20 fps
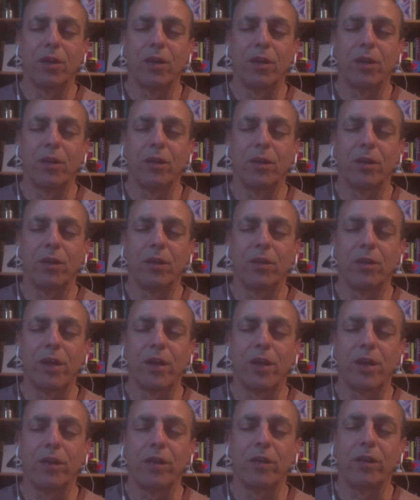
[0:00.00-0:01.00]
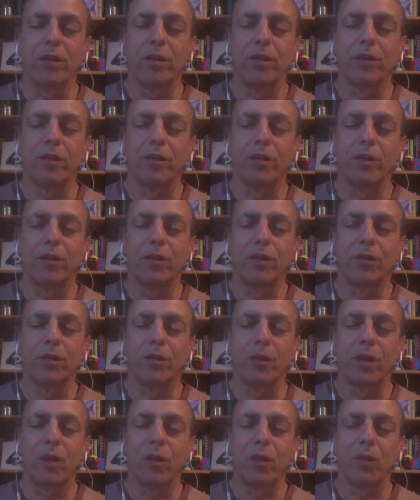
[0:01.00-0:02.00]
the genitals,
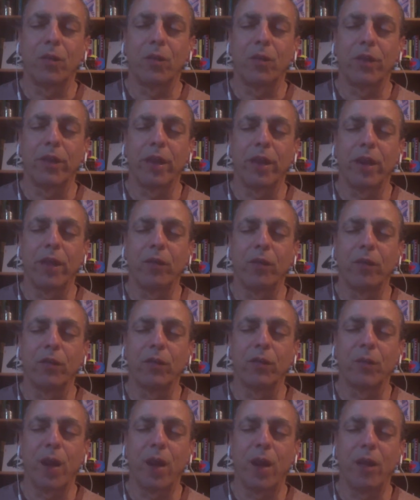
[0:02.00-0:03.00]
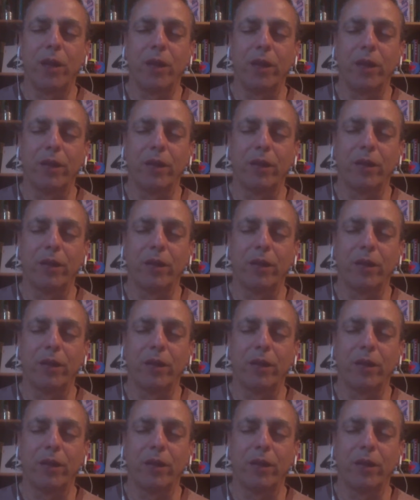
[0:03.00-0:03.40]
and breathing out, smiling.